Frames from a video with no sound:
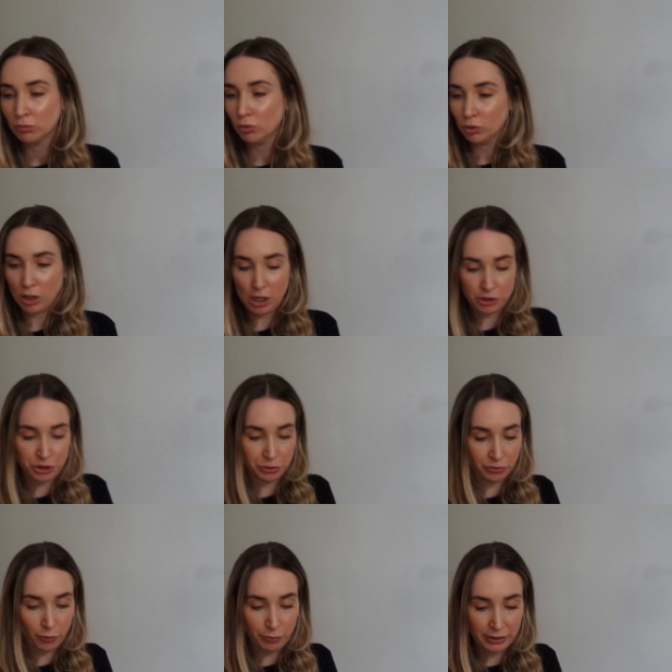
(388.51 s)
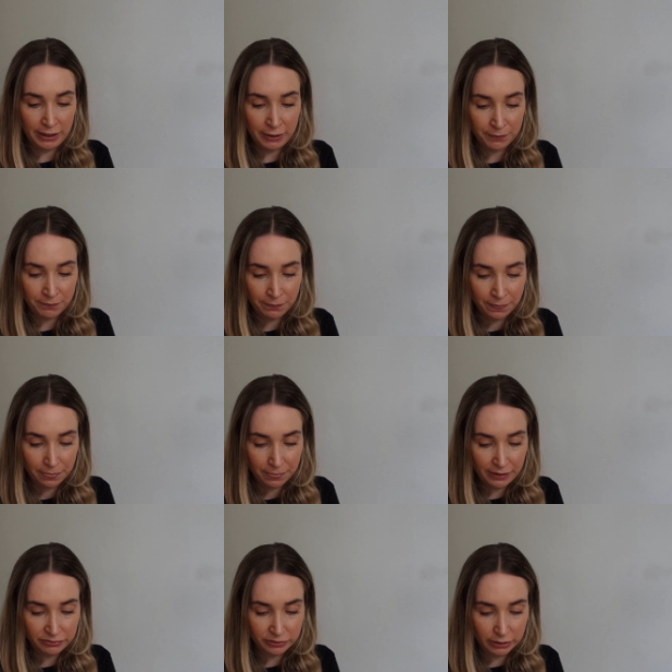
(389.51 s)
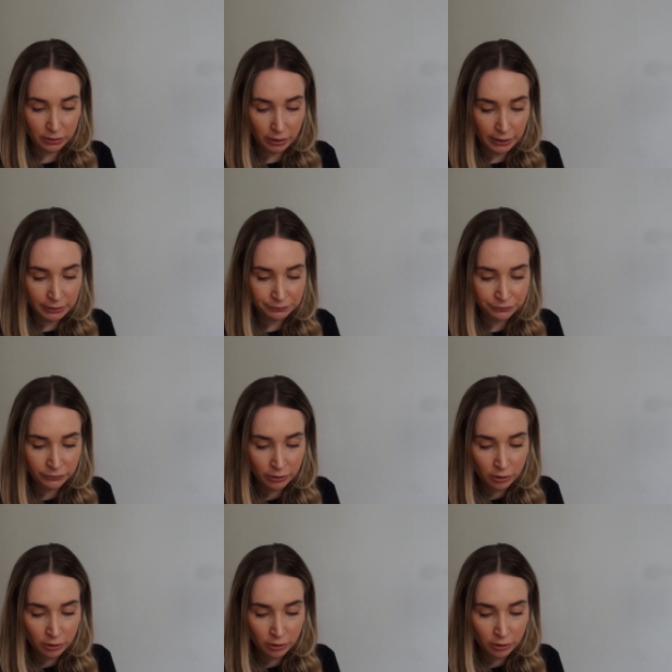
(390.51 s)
Will last you for a bit. Definitely.